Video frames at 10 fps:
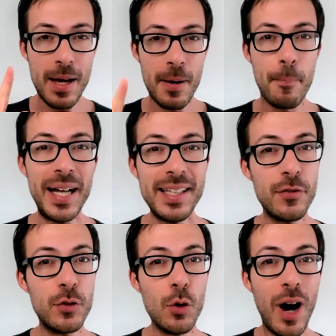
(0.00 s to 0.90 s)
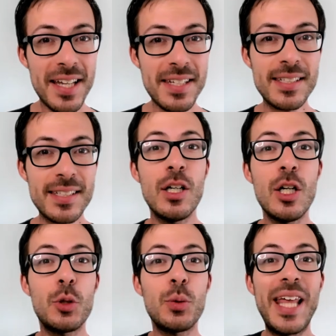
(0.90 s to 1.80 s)
But if you ask
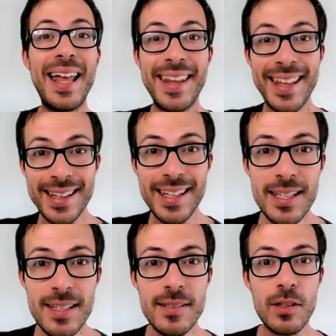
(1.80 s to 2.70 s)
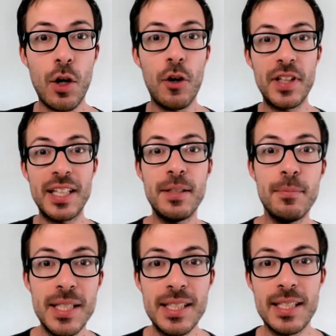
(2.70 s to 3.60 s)
to the attendees of the team
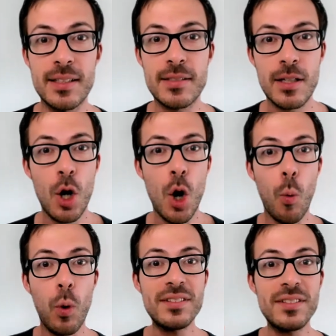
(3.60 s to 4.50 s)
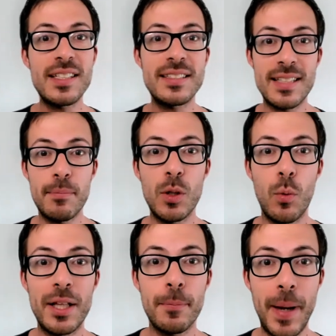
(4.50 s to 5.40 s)
meetings what's their
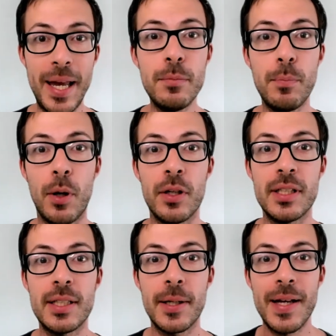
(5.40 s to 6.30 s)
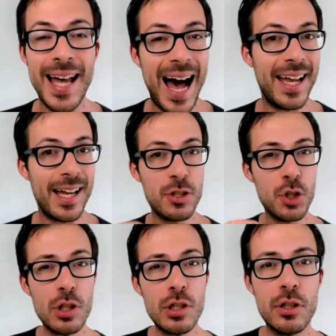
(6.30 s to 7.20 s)
#1 pain point, I
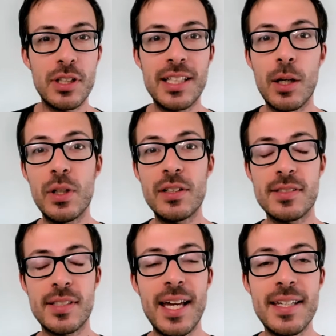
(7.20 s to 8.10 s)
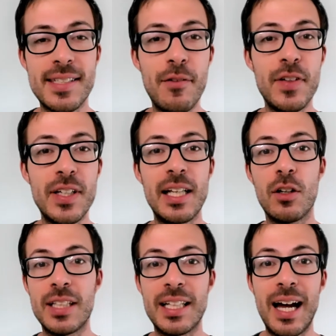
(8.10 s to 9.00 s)
assure you that they will say something along
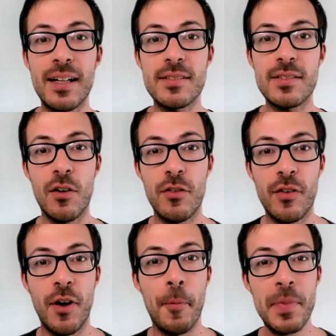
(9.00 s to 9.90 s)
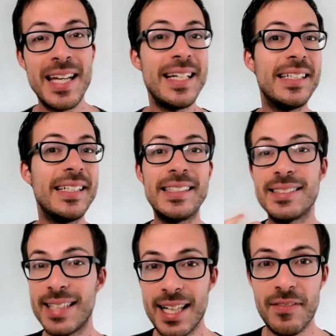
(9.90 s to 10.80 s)
the lines of
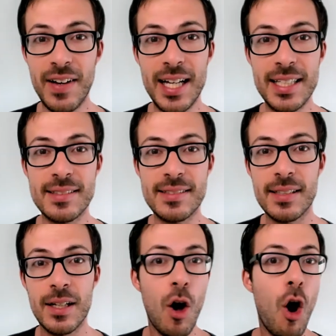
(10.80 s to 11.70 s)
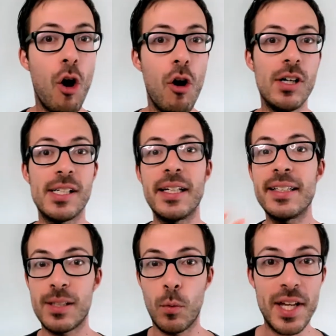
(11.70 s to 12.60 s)
irrelevance, or it's
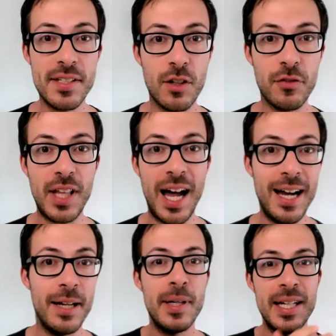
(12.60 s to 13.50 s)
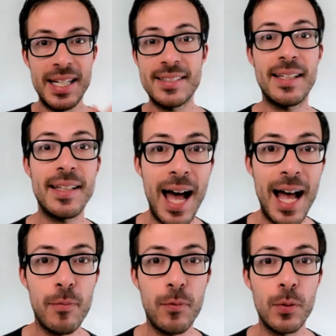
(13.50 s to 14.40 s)
a waste of time, it's
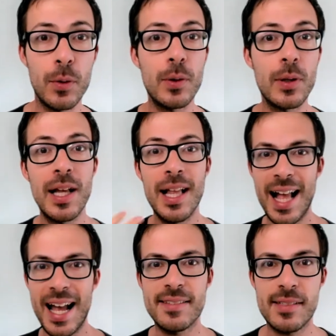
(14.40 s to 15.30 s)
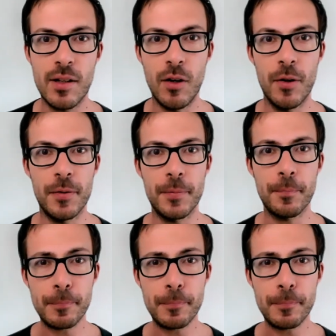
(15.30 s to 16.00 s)
unhelpful, and so on.